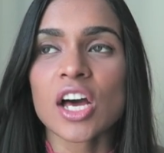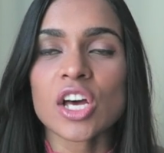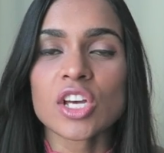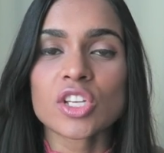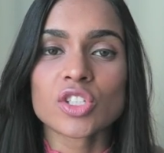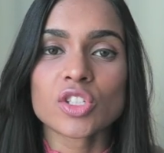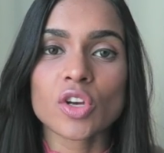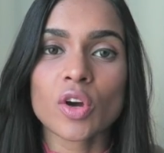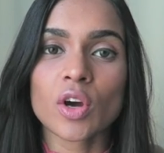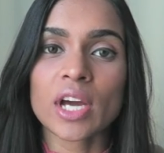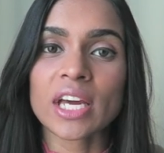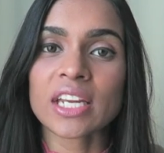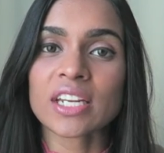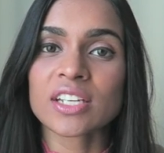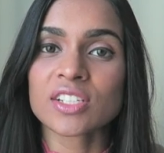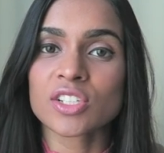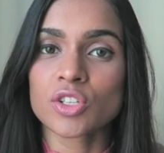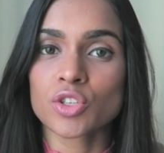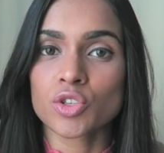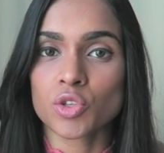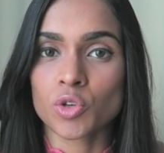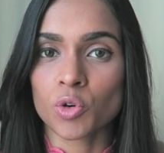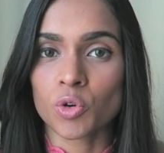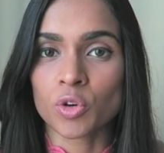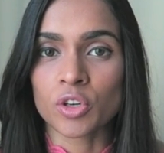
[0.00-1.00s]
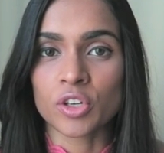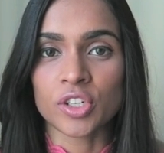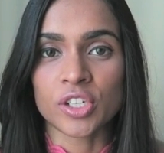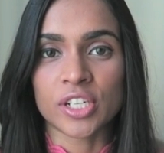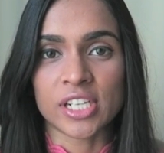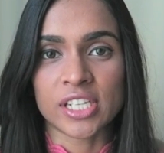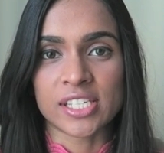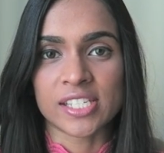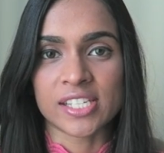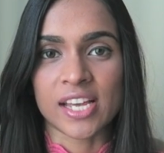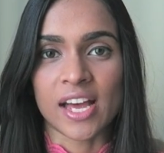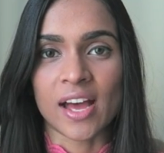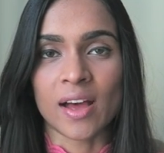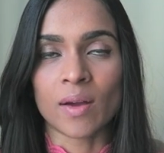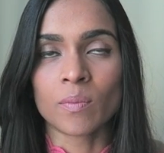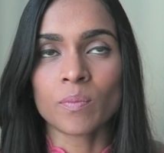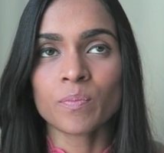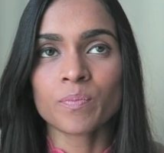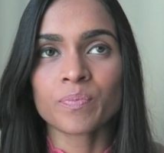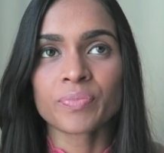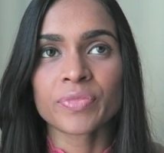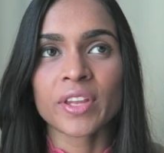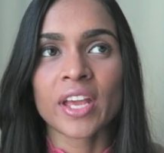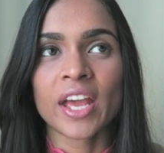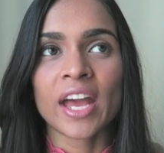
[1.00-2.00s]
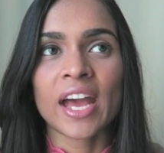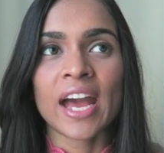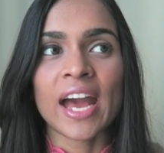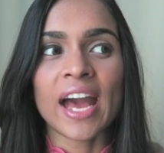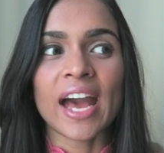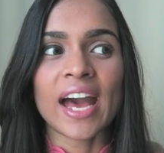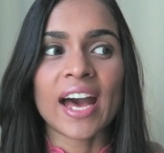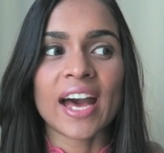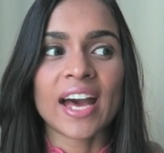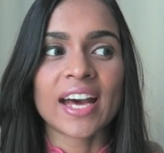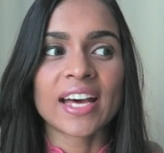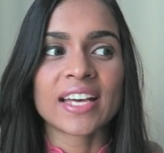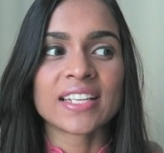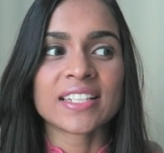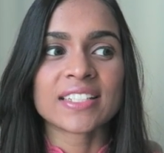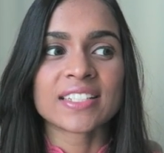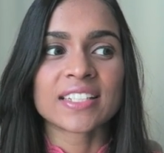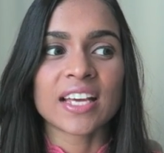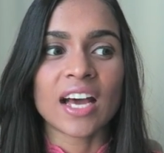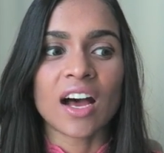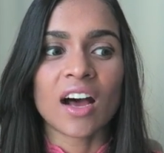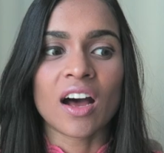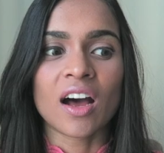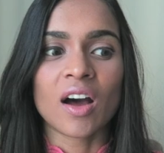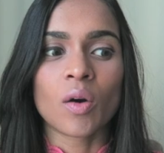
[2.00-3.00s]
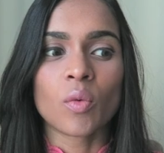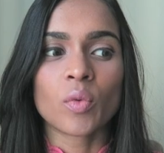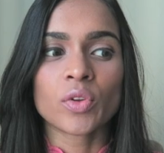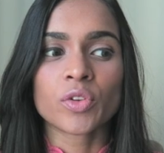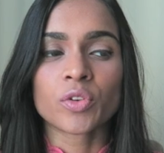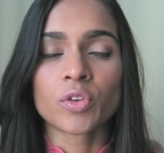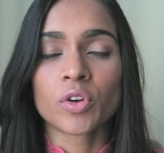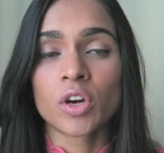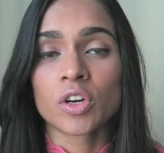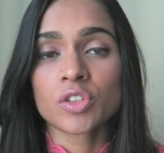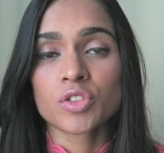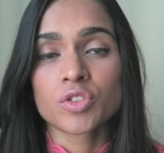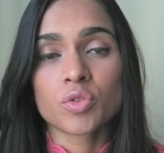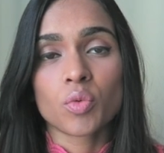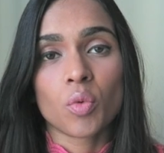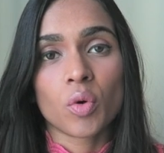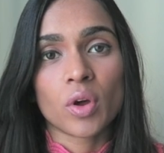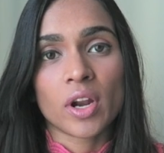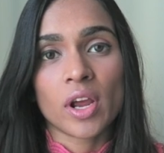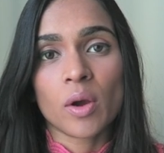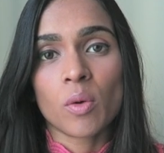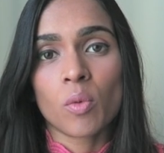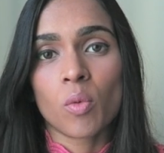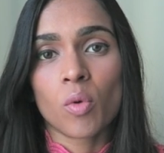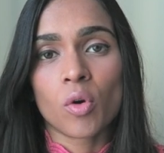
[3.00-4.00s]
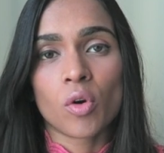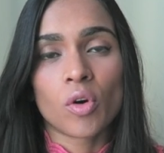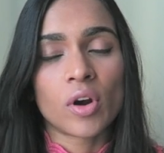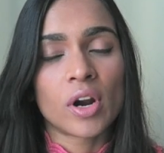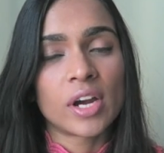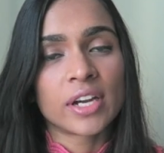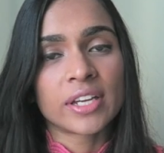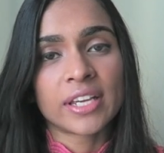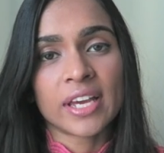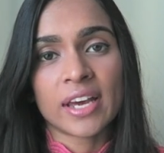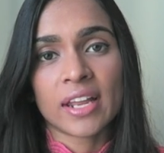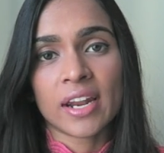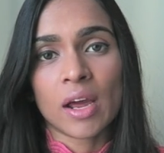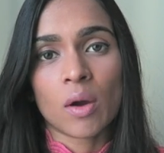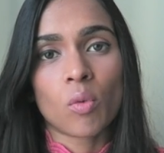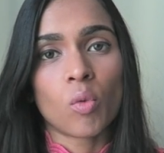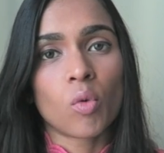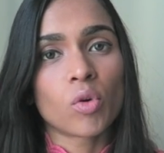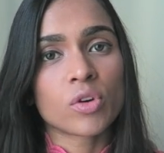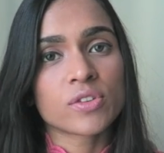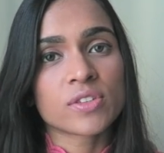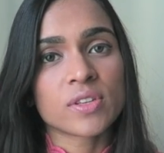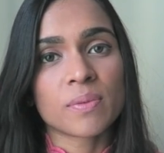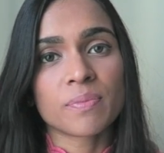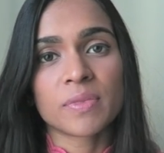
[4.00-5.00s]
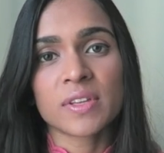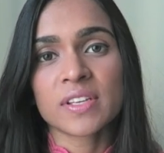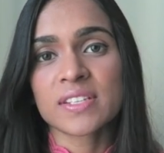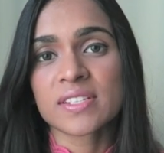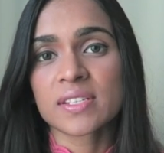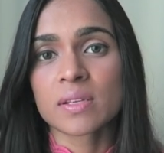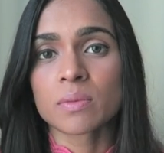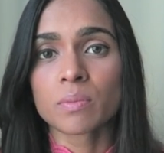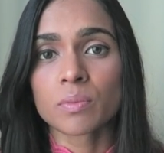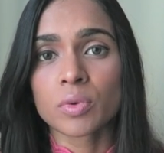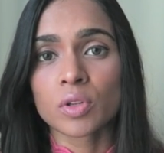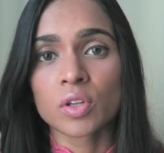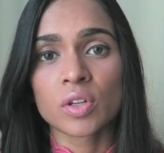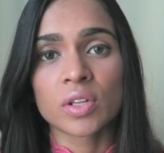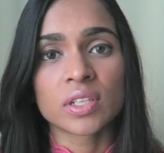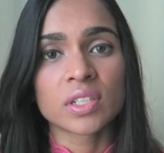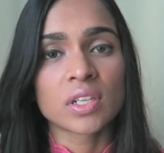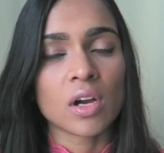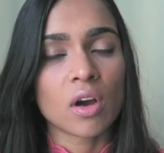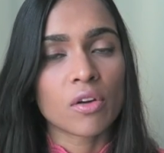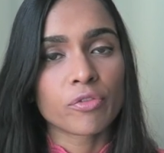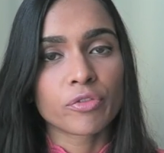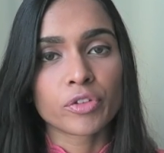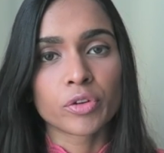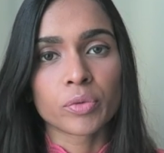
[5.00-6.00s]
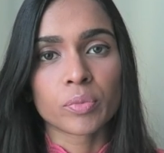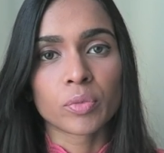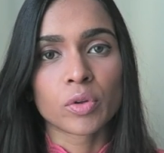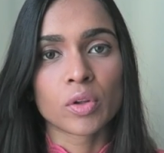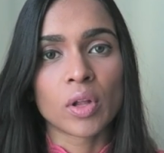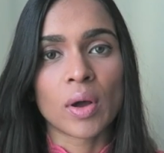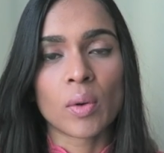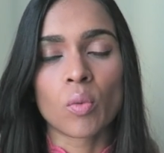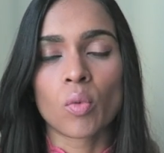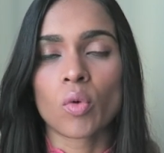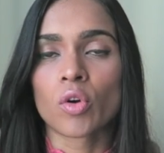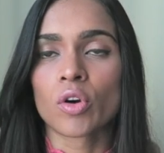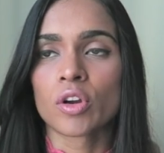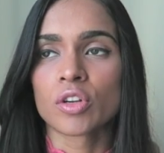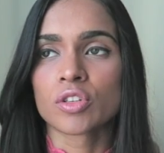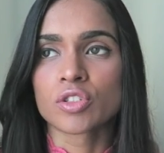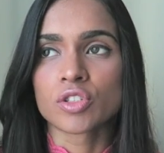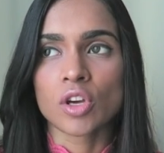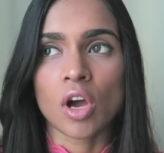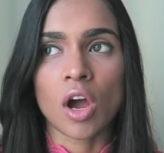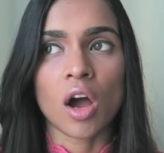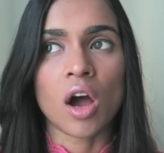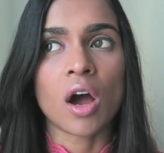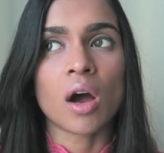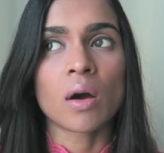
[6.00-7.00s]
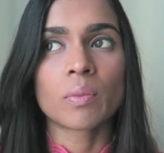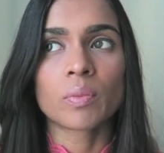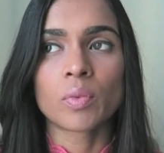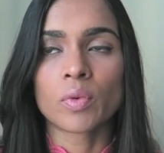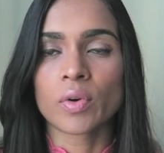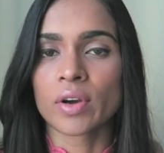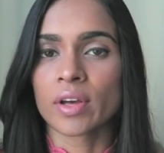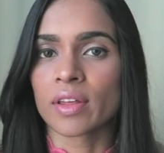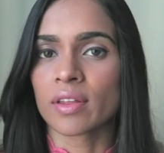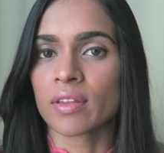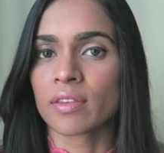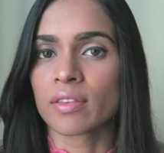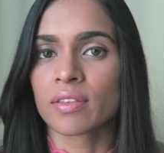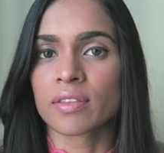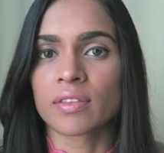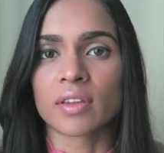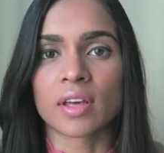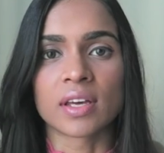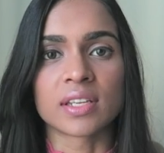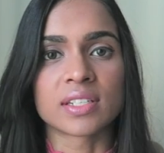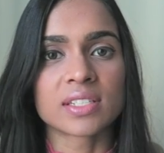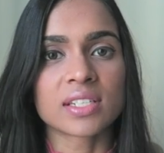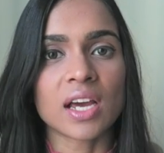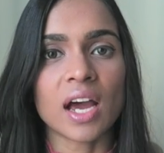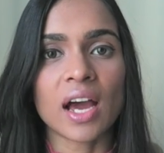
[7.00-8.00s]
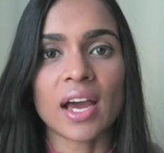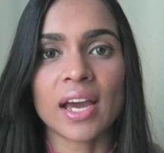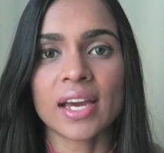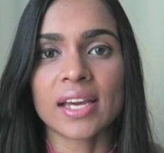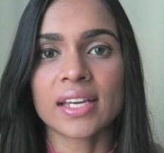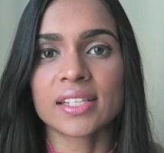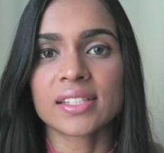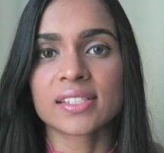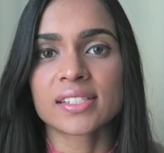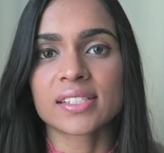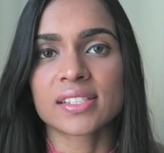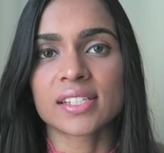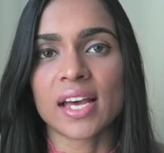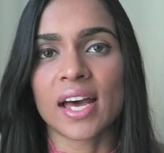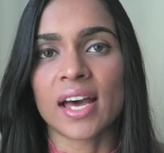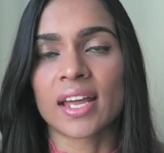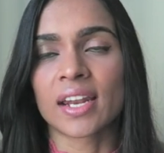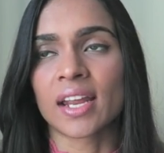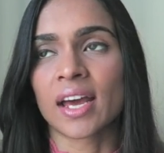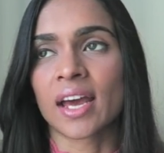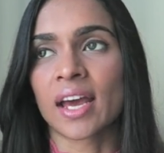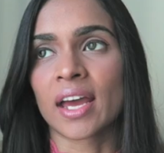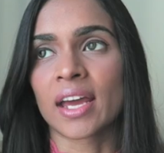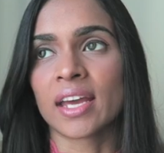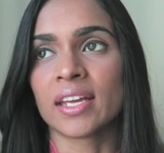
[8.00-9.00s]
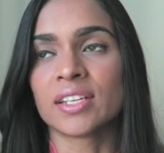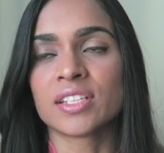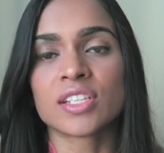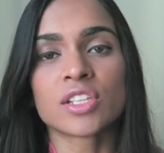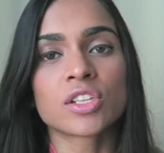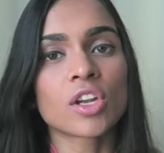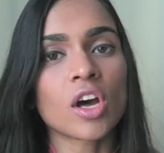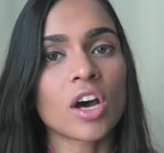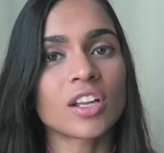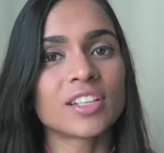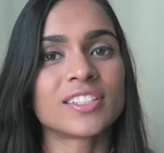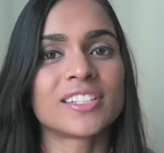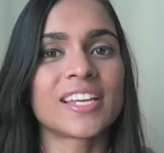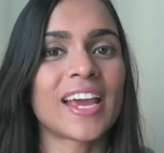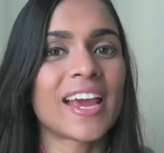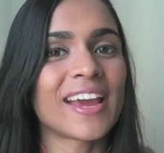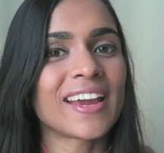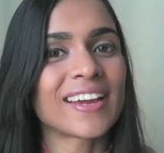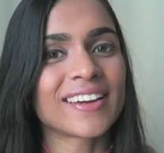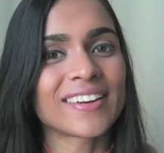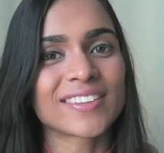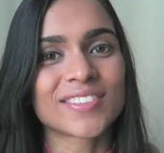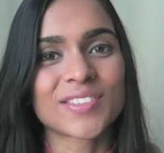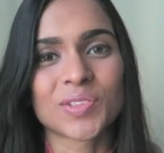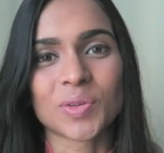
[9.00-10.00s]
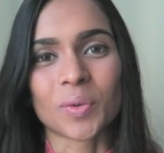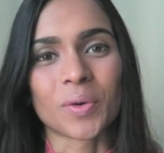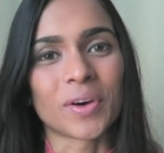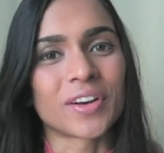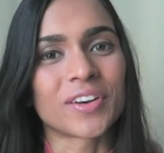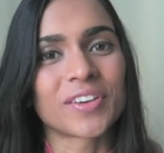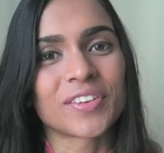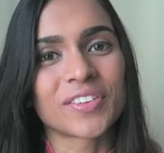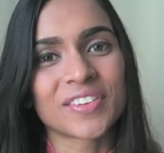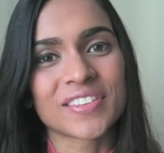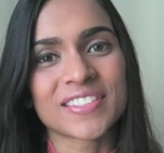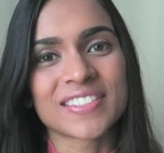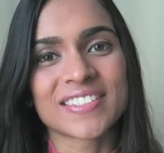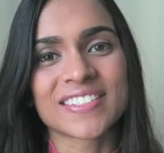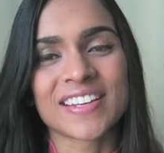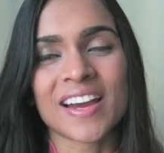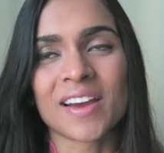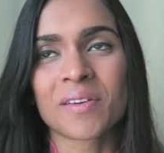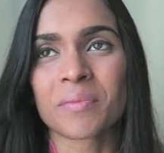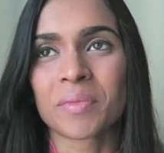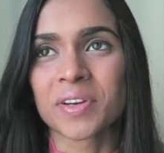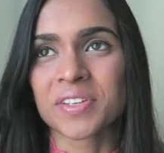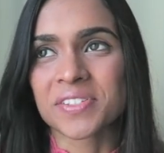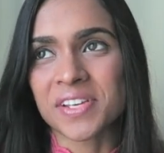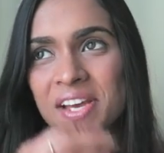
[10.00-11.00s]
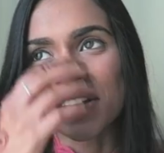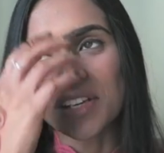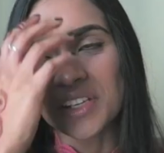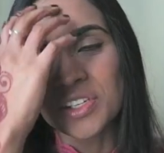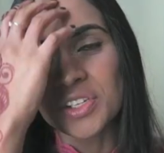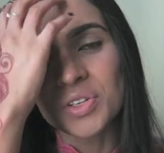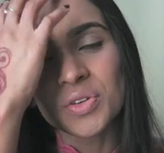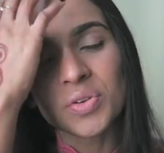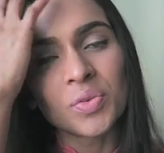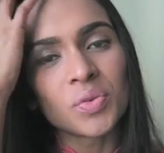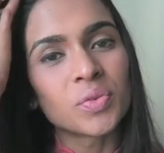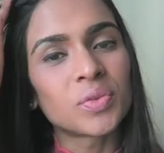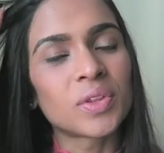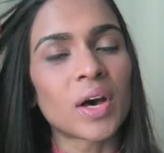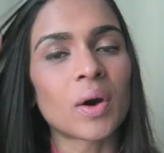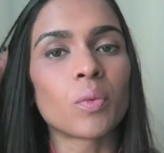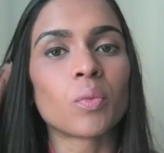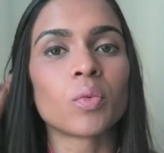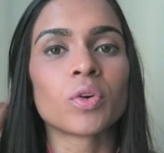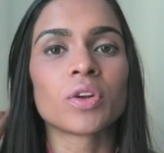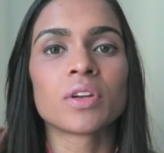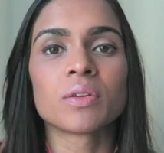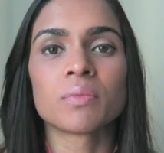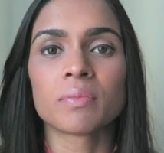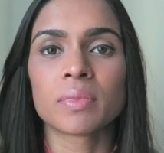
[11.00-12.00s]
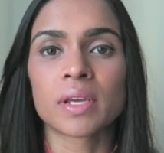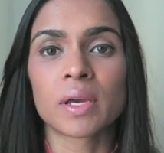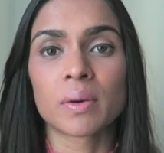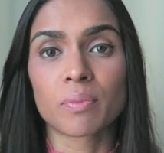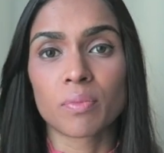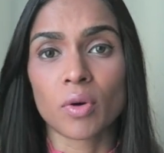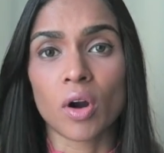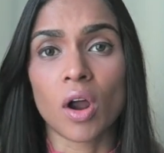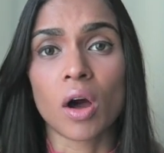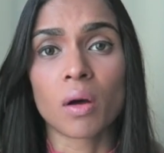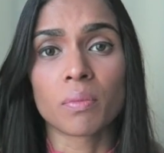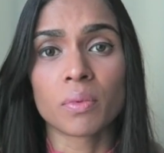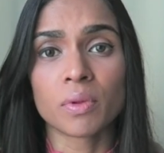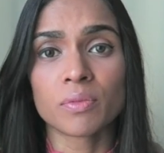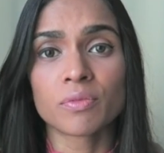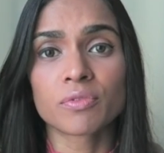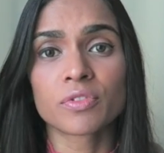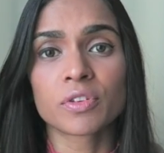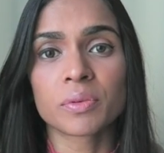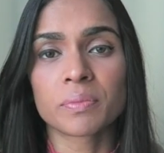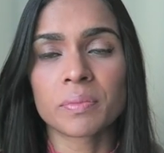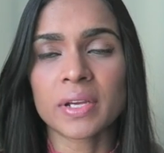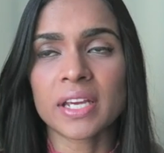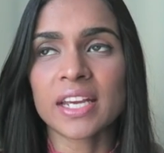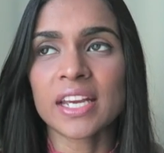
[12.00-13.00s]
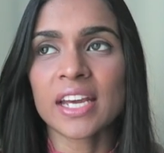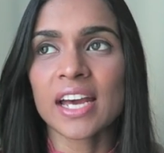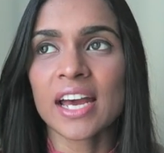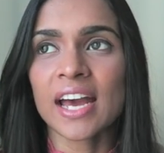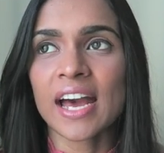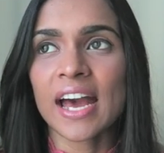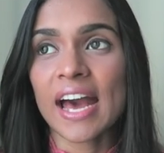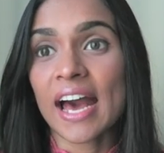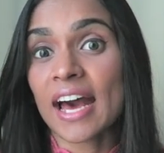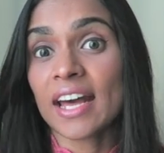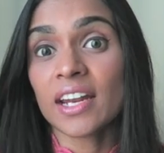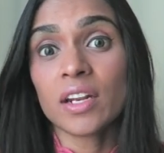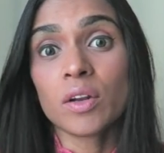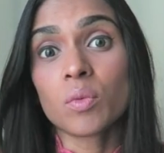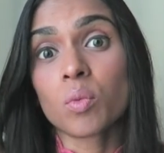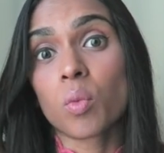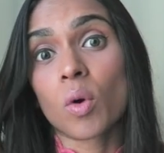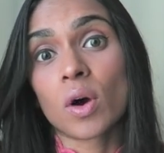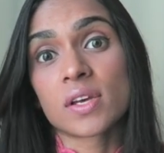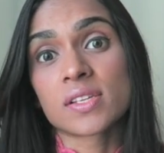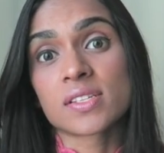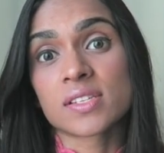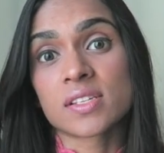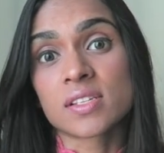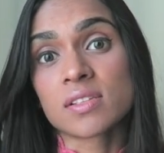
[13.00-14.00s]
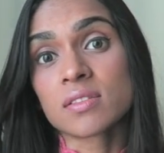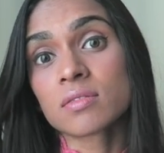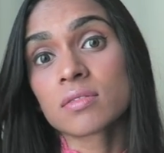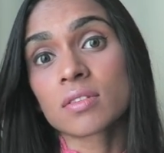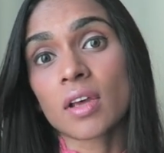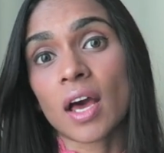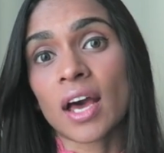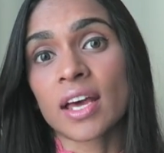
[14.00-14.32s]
So it is a shorter exam. And with regards to what I wore, again, I wore something simple and comfortable. I wore a top with tights, and I did not take a sweater this time because I knew that wouldn't be a problem for me, and it wasn't.